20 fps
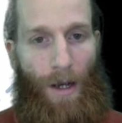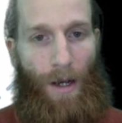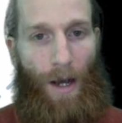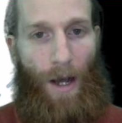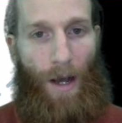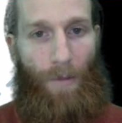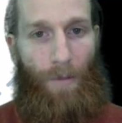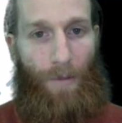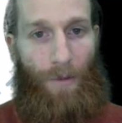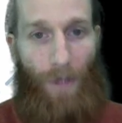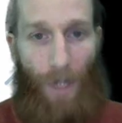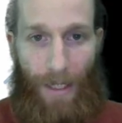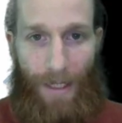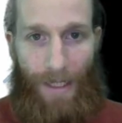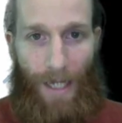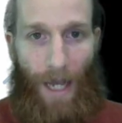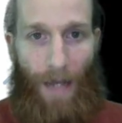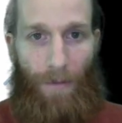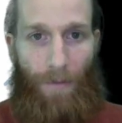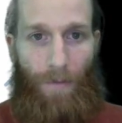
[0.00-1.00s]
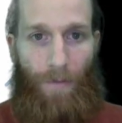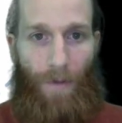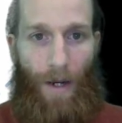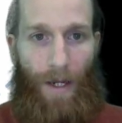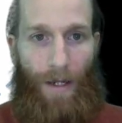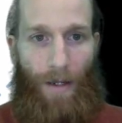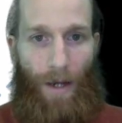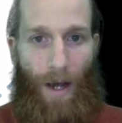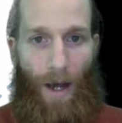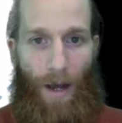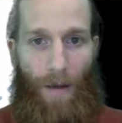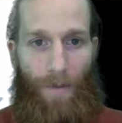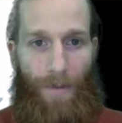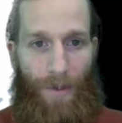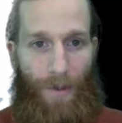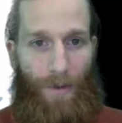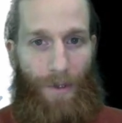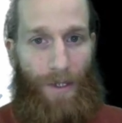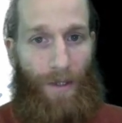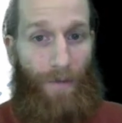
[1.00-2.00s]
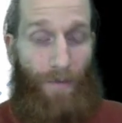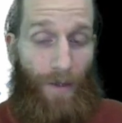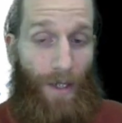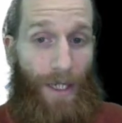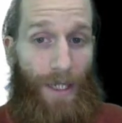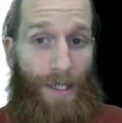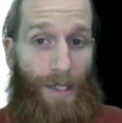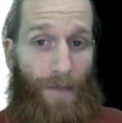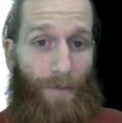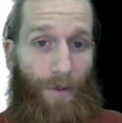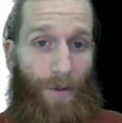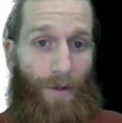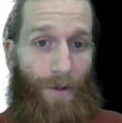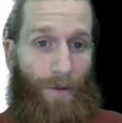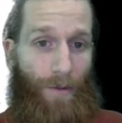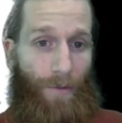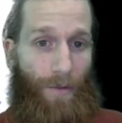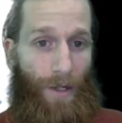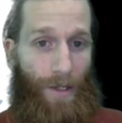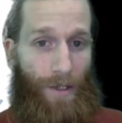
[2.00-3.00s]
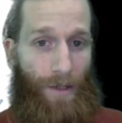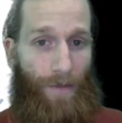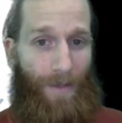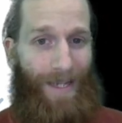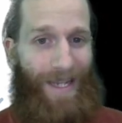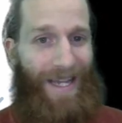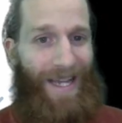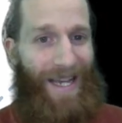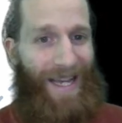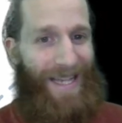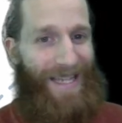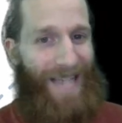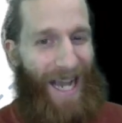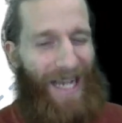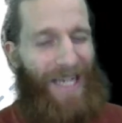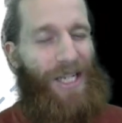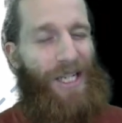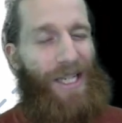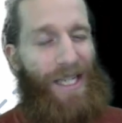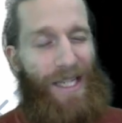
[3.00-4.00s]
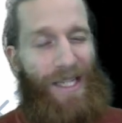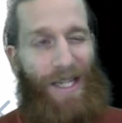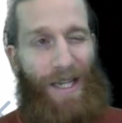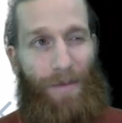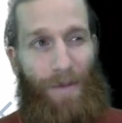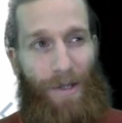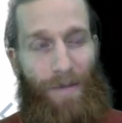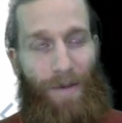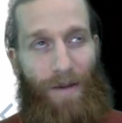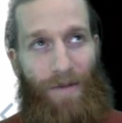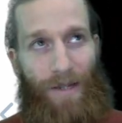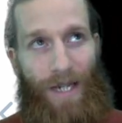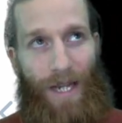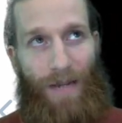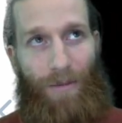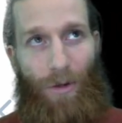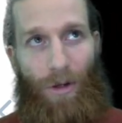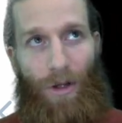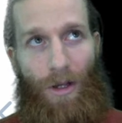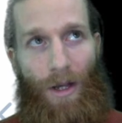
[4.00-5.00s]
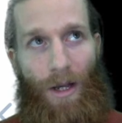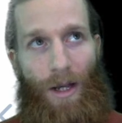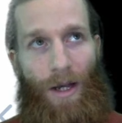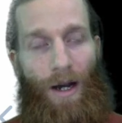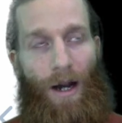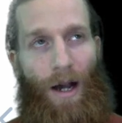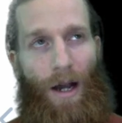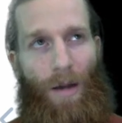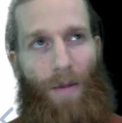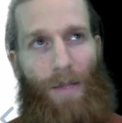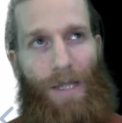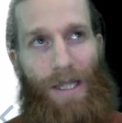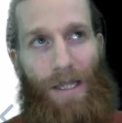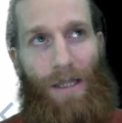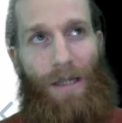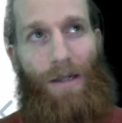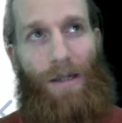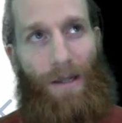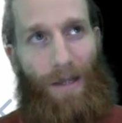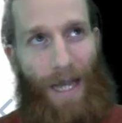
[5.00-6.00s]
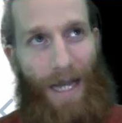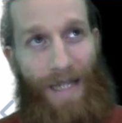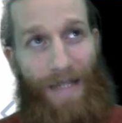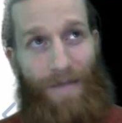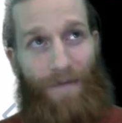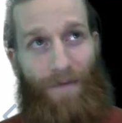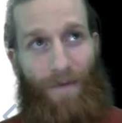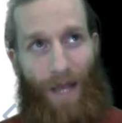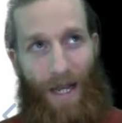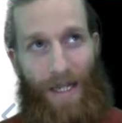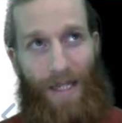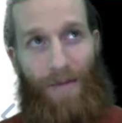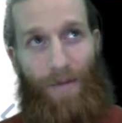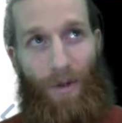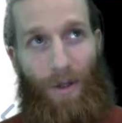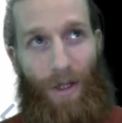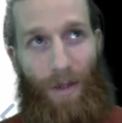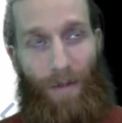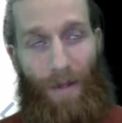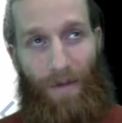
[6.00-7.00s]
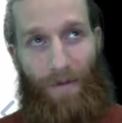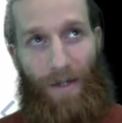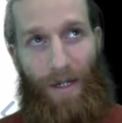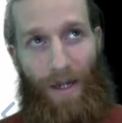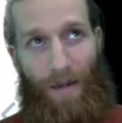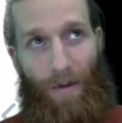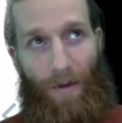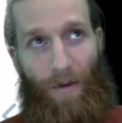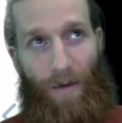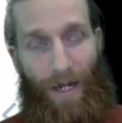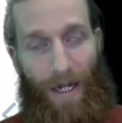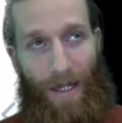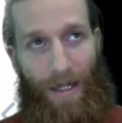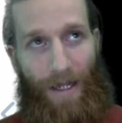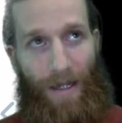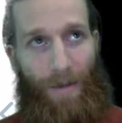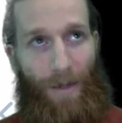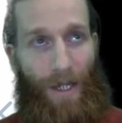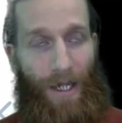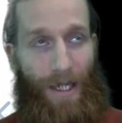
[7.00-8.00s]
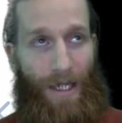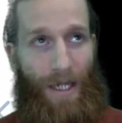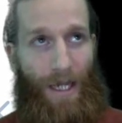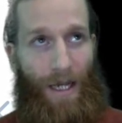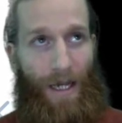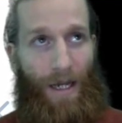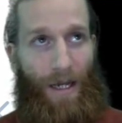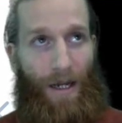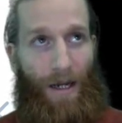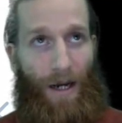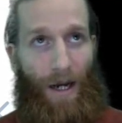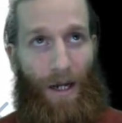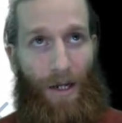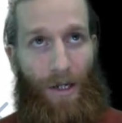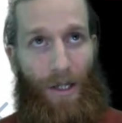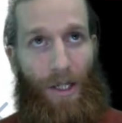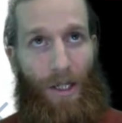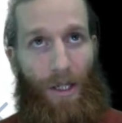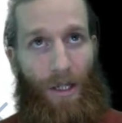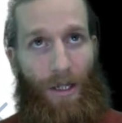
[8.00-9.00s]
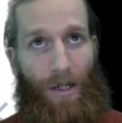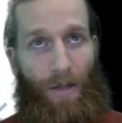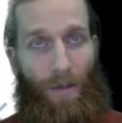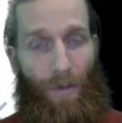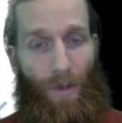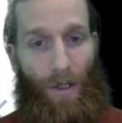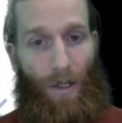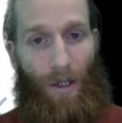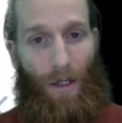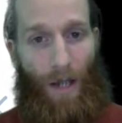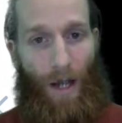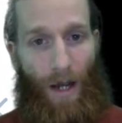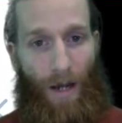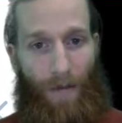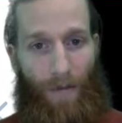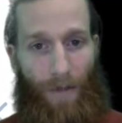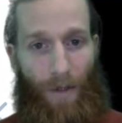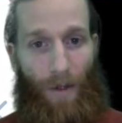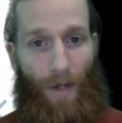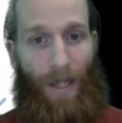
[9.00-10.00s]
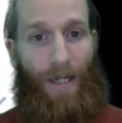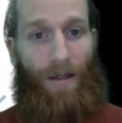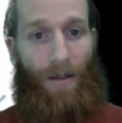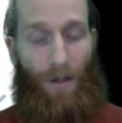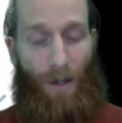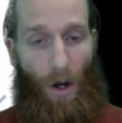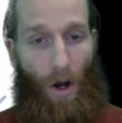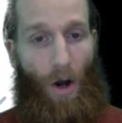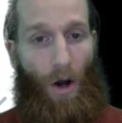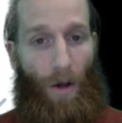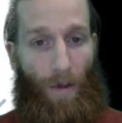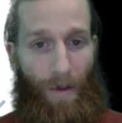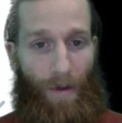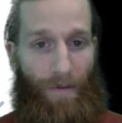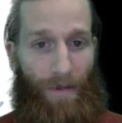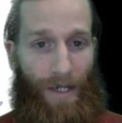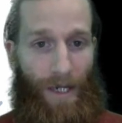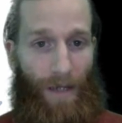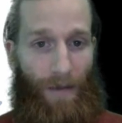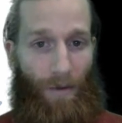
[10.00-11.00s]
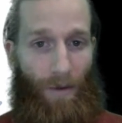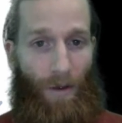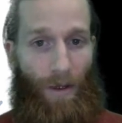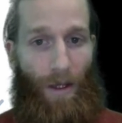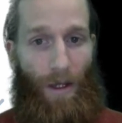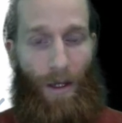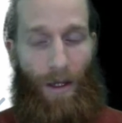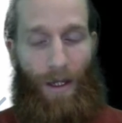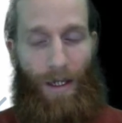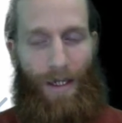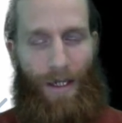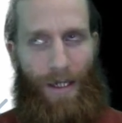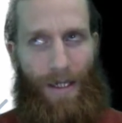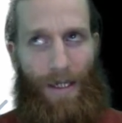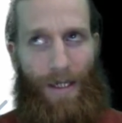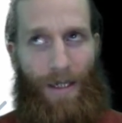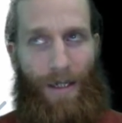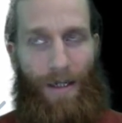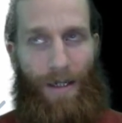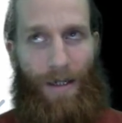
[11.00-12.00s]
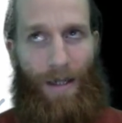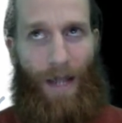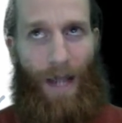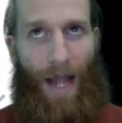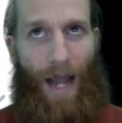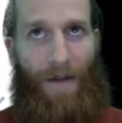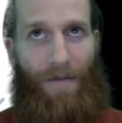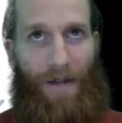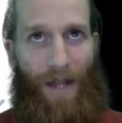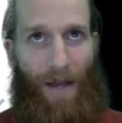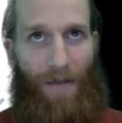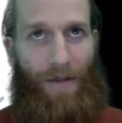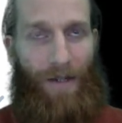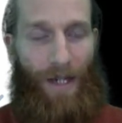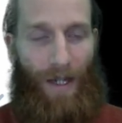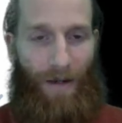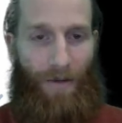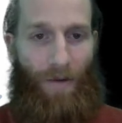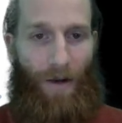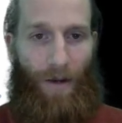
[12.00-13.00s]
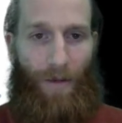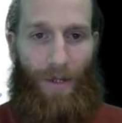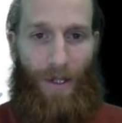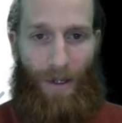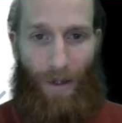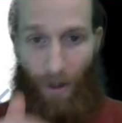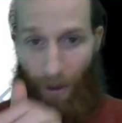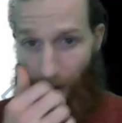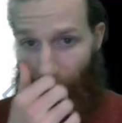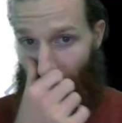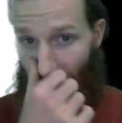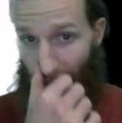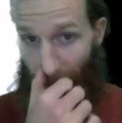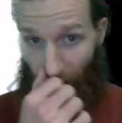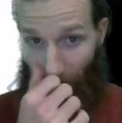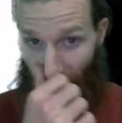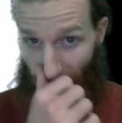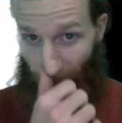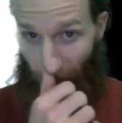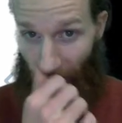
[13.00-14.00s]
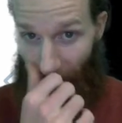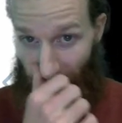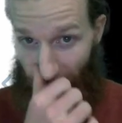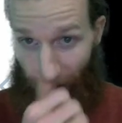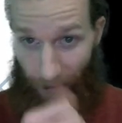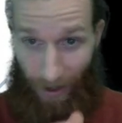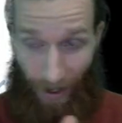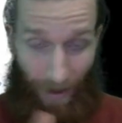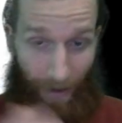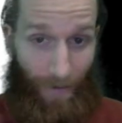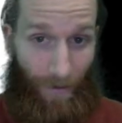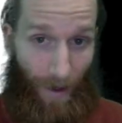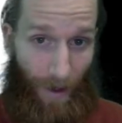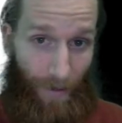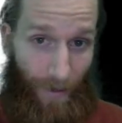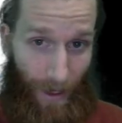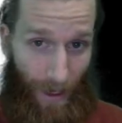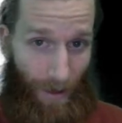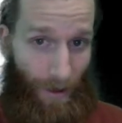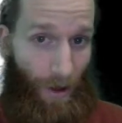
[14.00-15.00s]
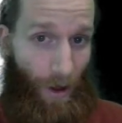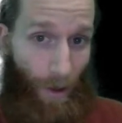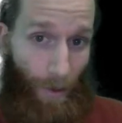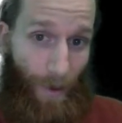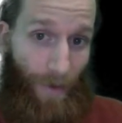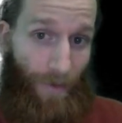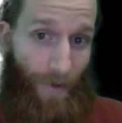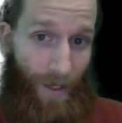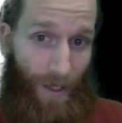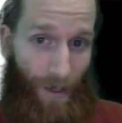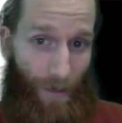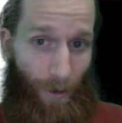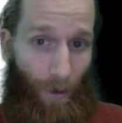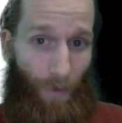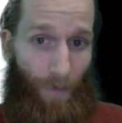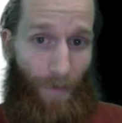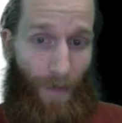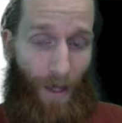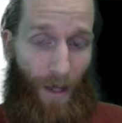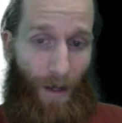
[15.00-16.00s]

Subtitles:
Crosstab, right? So it's convenience deputed compressed tab. It's actually the same as pivot table. It's a little less flexible than pivot table, if anything, because under the hood, it will go ahead and call pivot table. It doesn't have to have a data frame as an argument. It'll convert it to a data frame and then call pivot table.